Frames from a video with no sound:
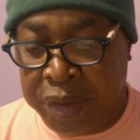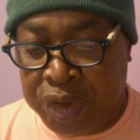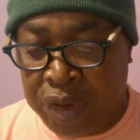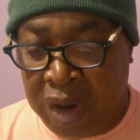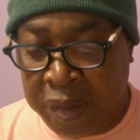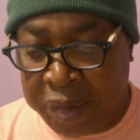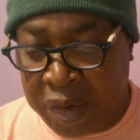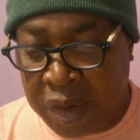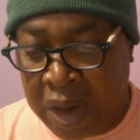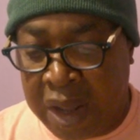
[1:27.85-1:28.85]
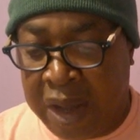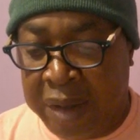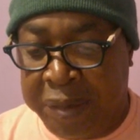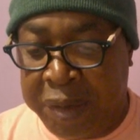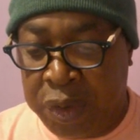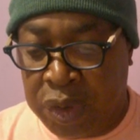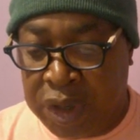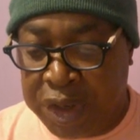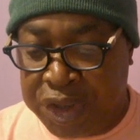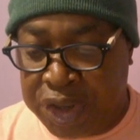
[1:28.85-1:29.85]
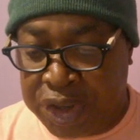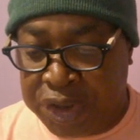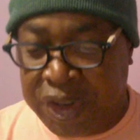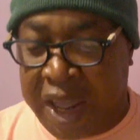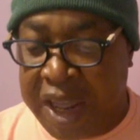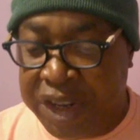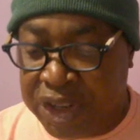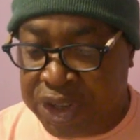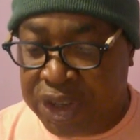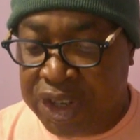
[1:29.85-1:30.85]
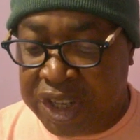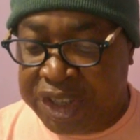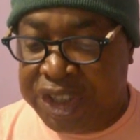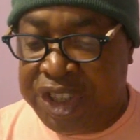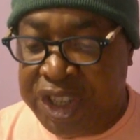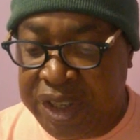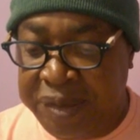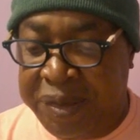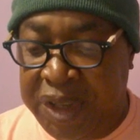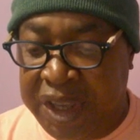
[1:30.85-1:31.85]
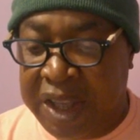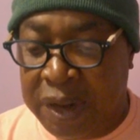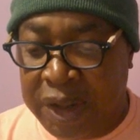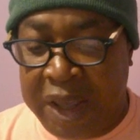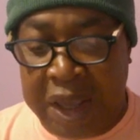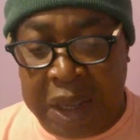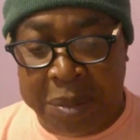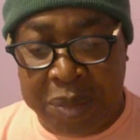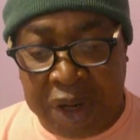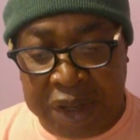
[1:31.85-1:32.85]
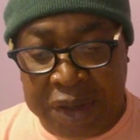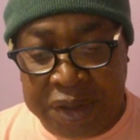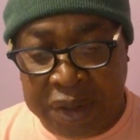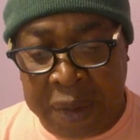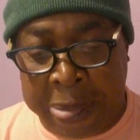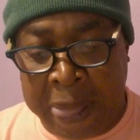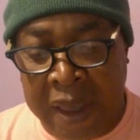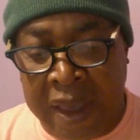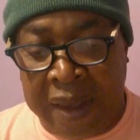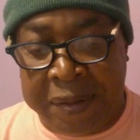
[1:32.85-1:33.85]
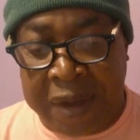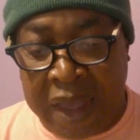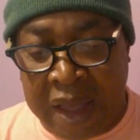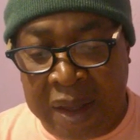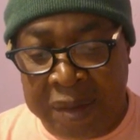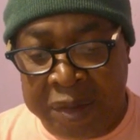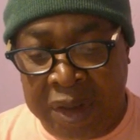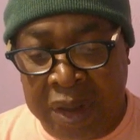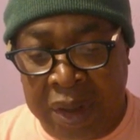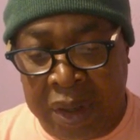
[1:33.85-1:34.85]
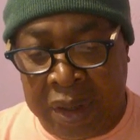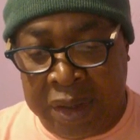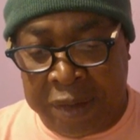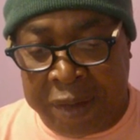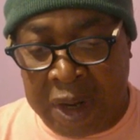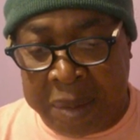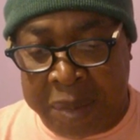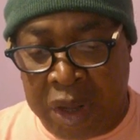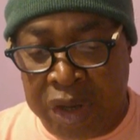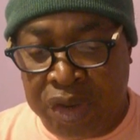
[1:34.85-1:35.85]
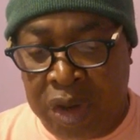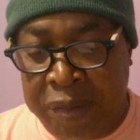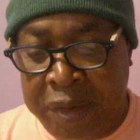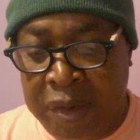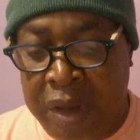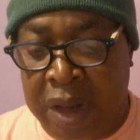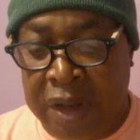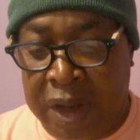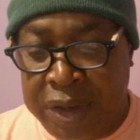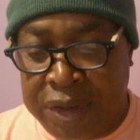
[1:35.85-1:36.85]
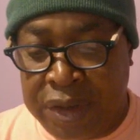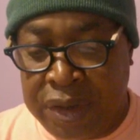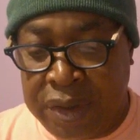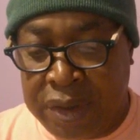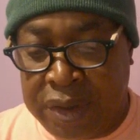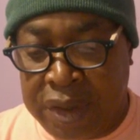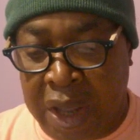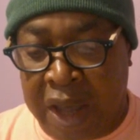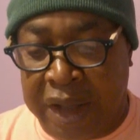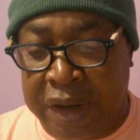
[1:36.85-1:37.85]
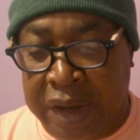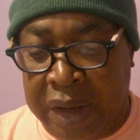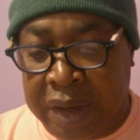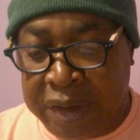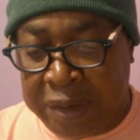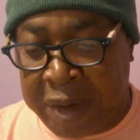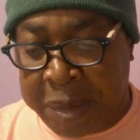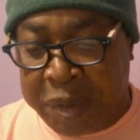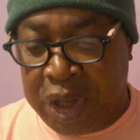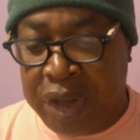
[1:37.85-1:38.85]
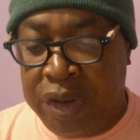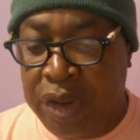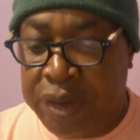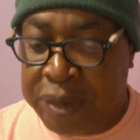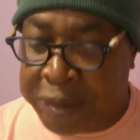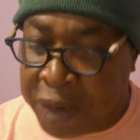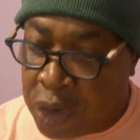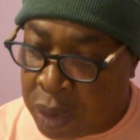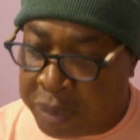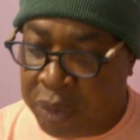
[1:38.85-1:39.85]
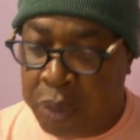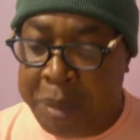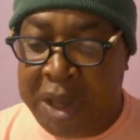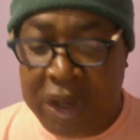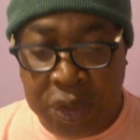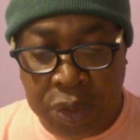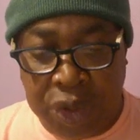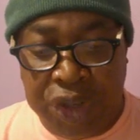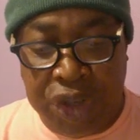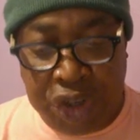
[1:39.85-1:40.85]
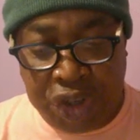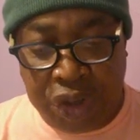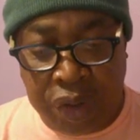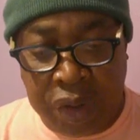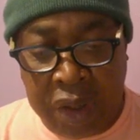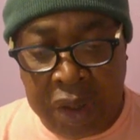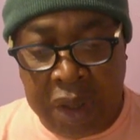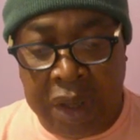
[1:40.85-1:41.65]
the driver and vehicle licensing agency, that's a DVLA in brackets, if they have developed a driving license and developed a notifiable medical condition,